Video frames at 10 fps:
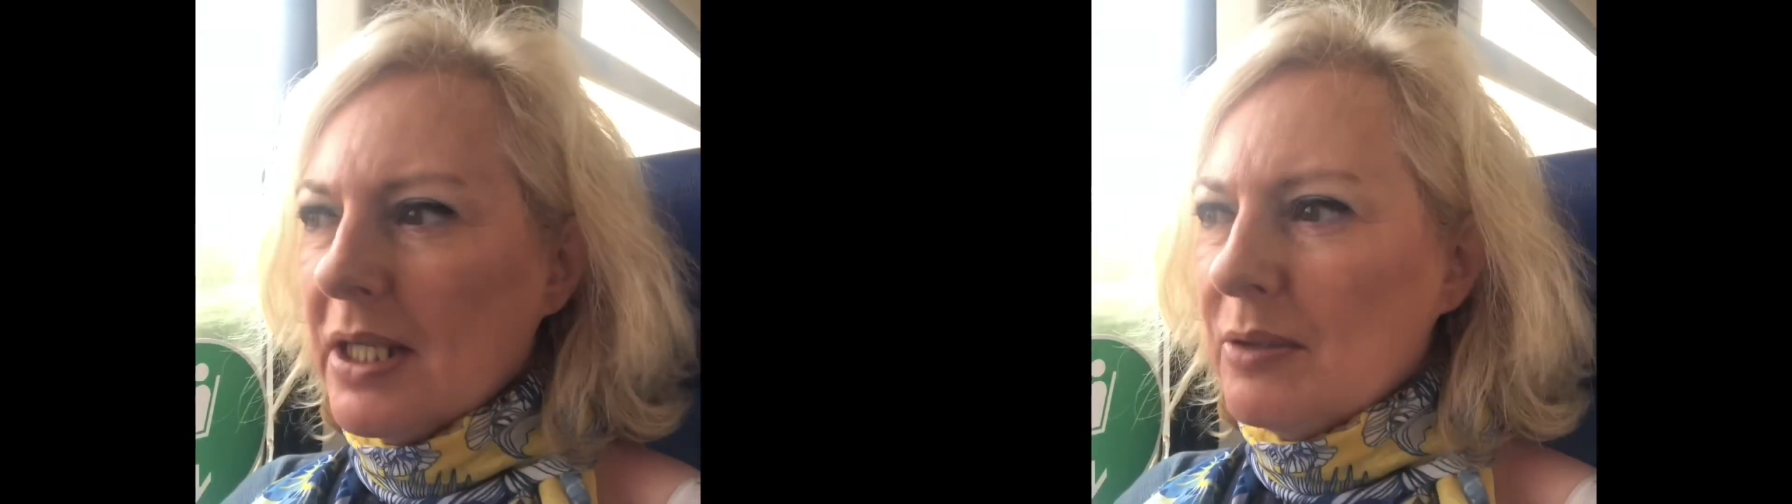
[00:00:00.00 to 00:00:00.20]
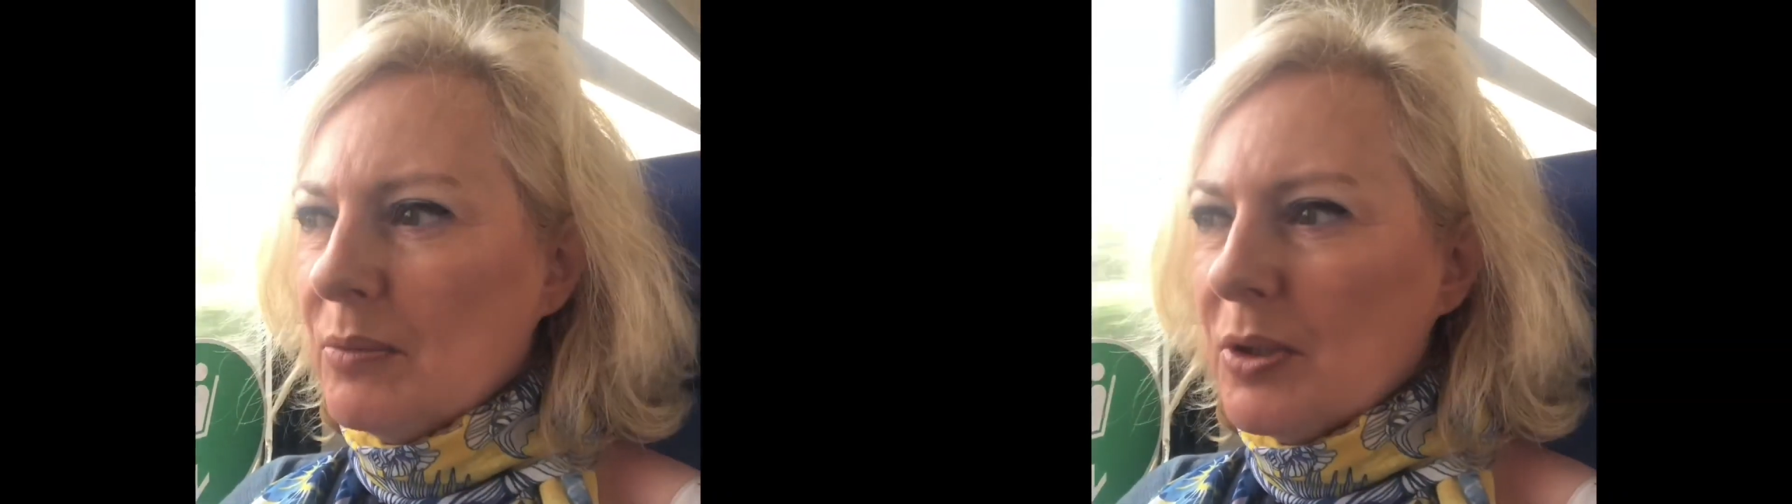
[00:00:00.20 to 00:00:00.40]

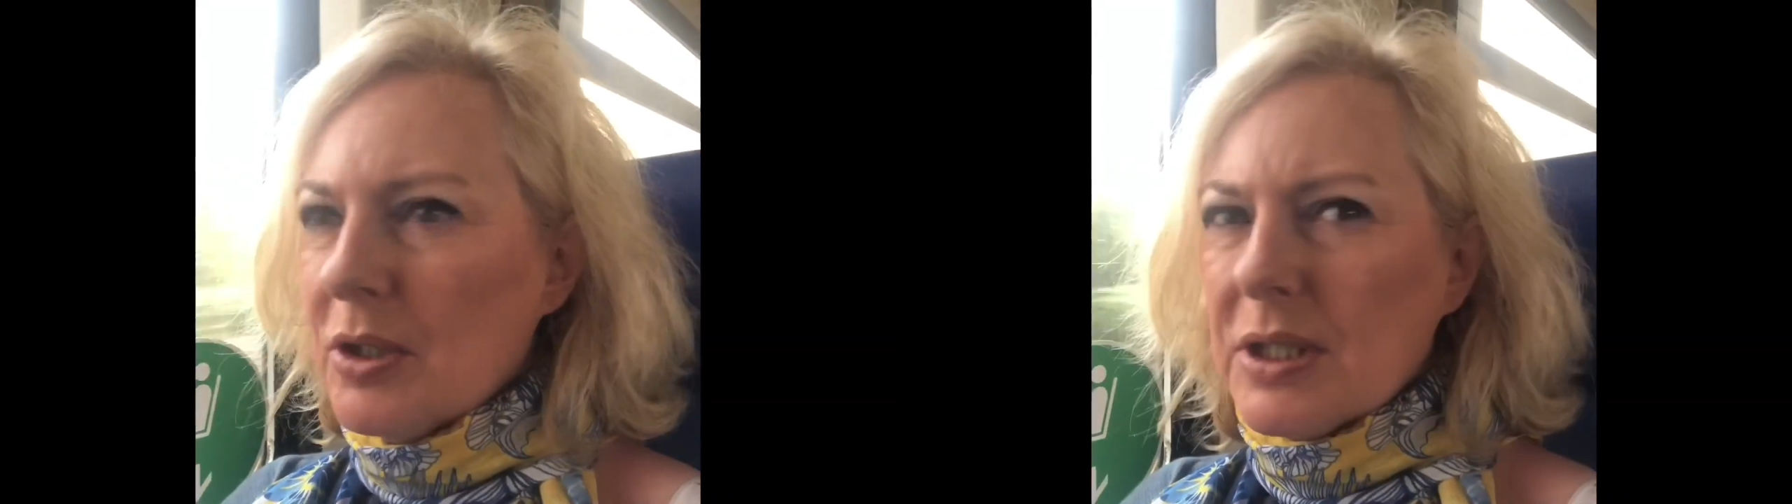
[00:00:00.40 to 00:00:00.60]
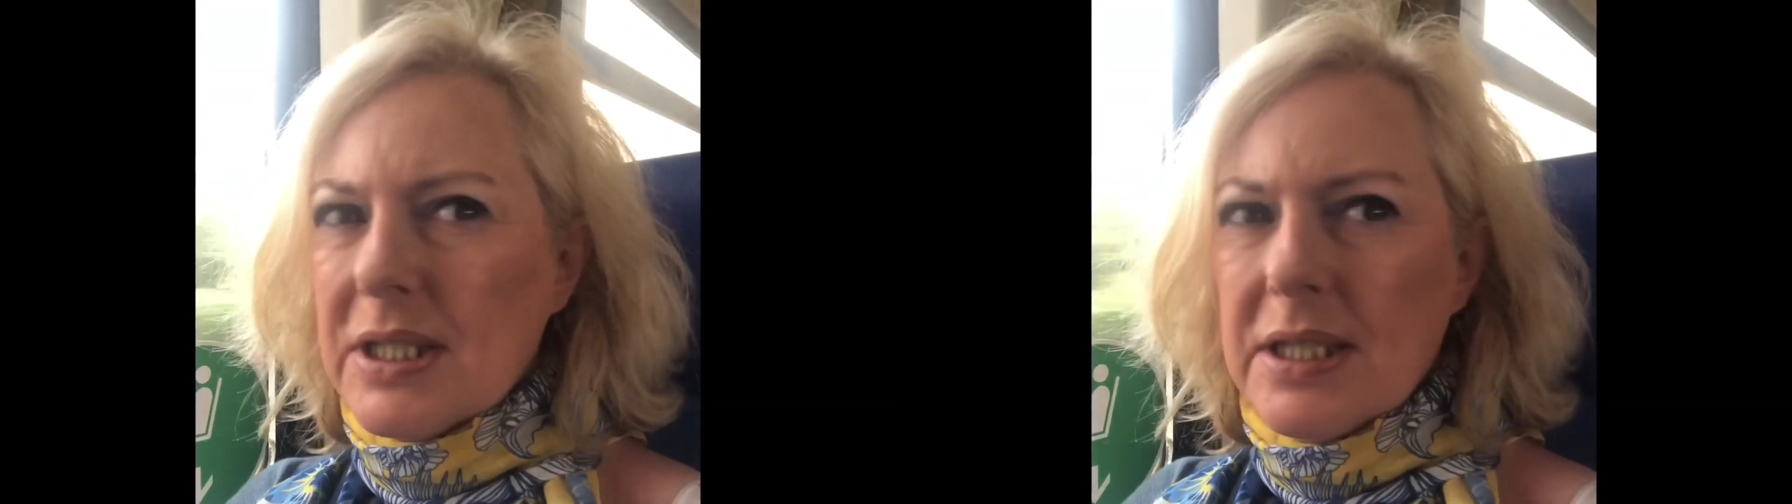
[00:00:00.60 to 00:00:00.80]
It
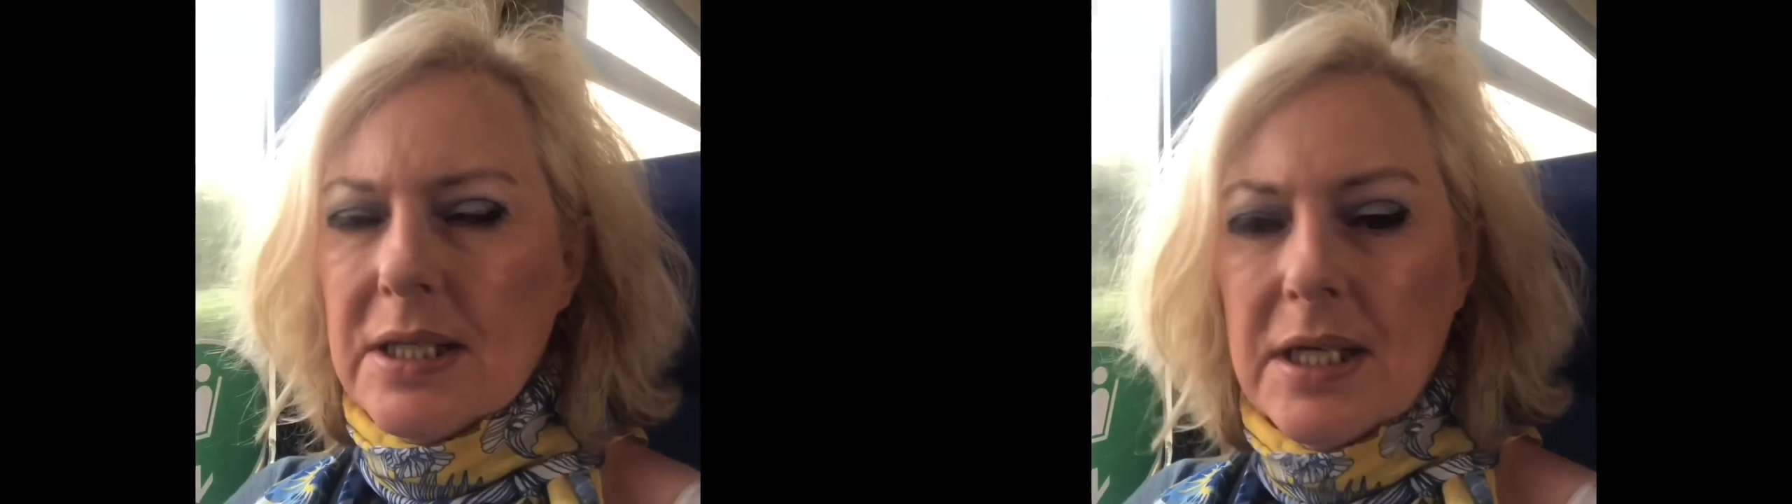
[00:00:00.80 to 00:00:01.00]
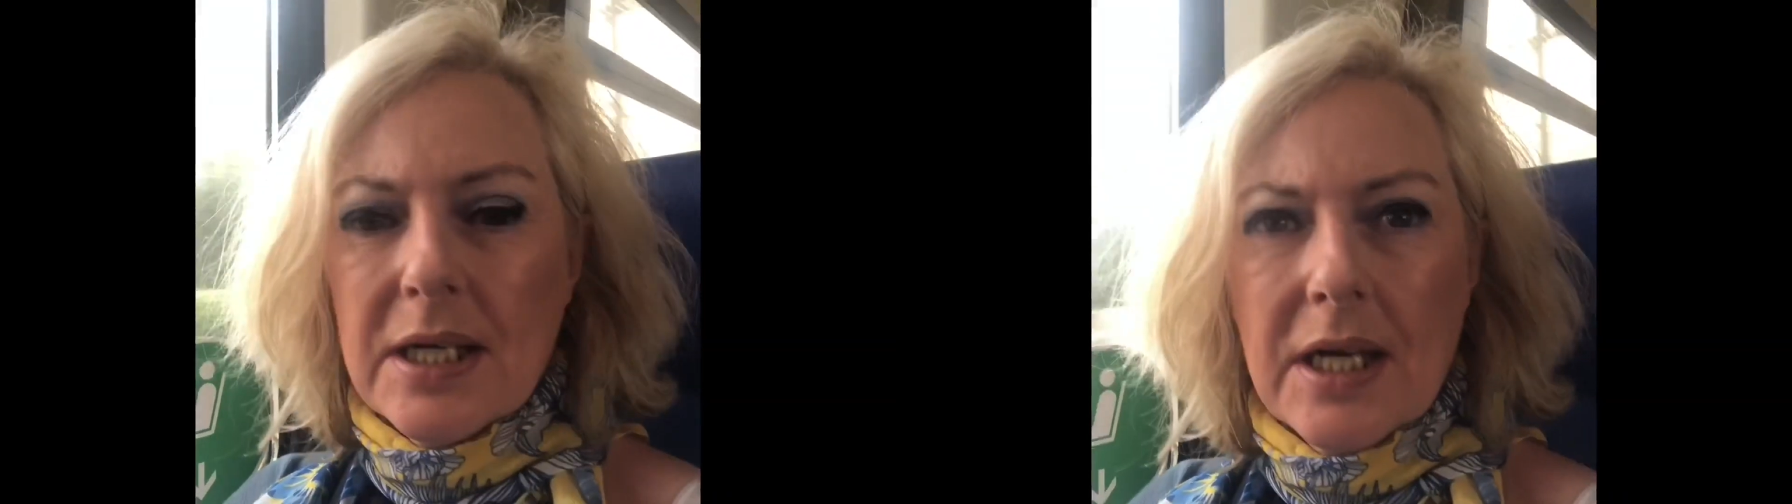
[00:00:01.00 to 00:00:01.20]
works in,
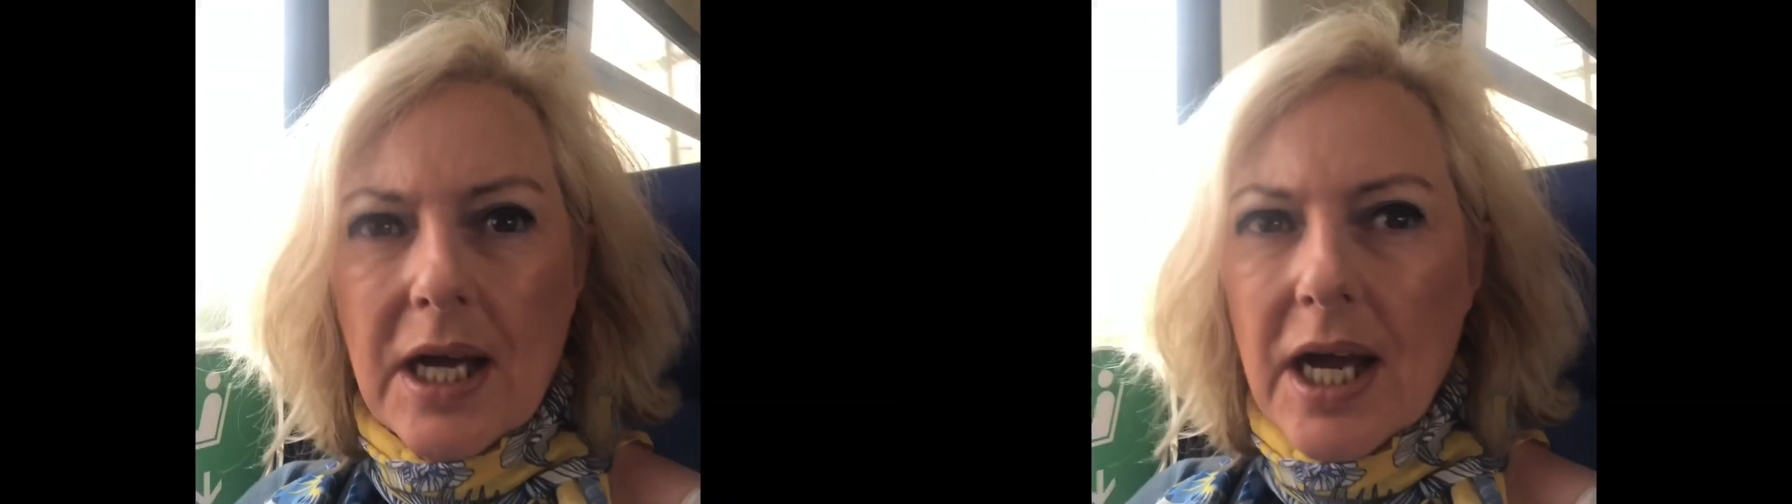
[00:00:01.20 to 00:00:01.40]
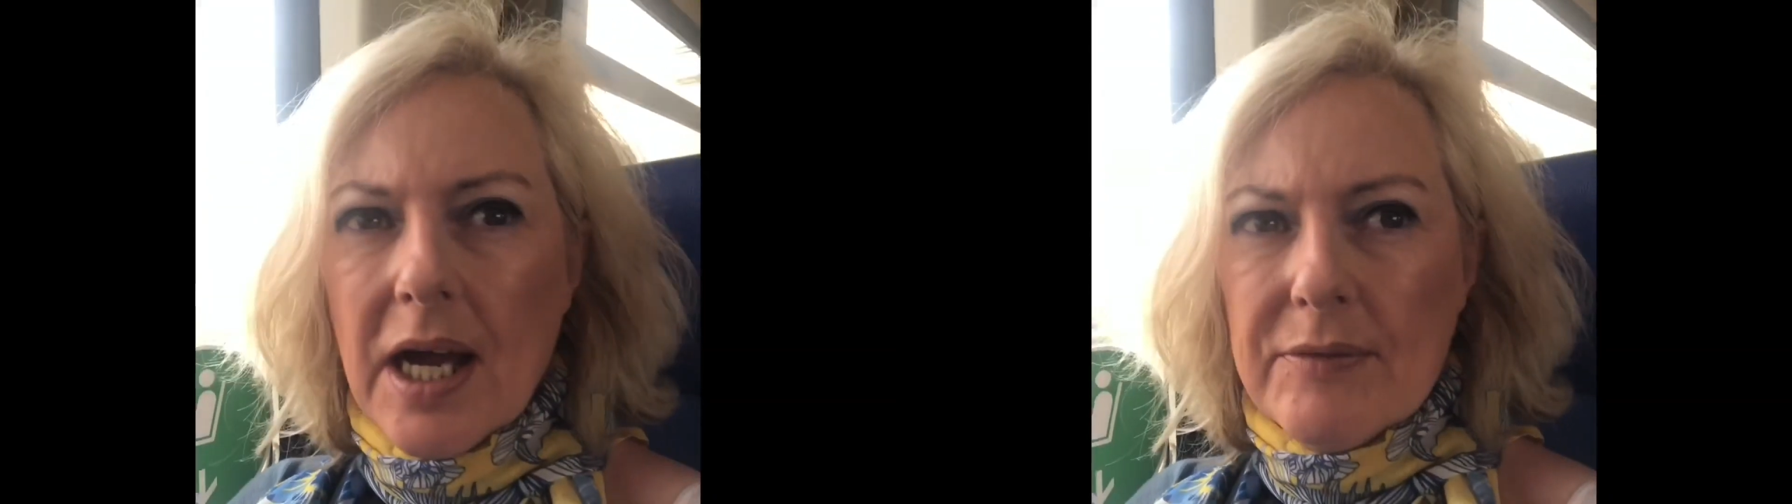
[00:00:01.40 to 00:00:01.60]

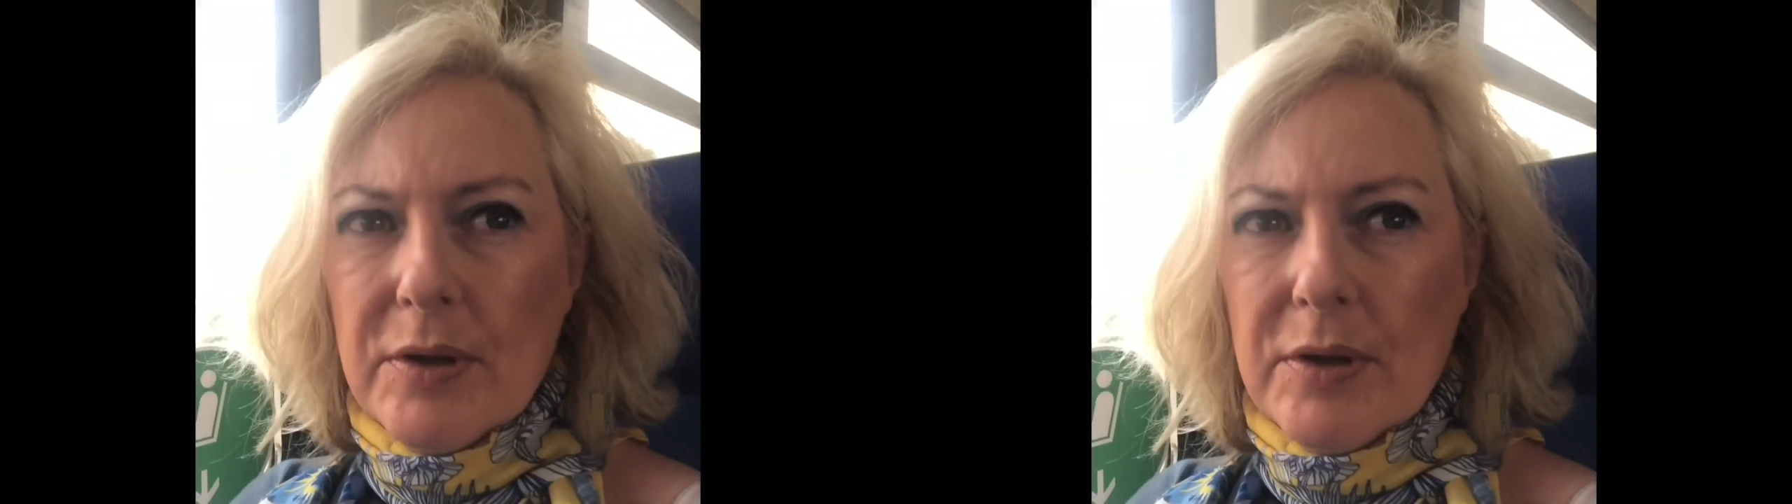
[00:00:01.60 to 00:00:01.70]
I've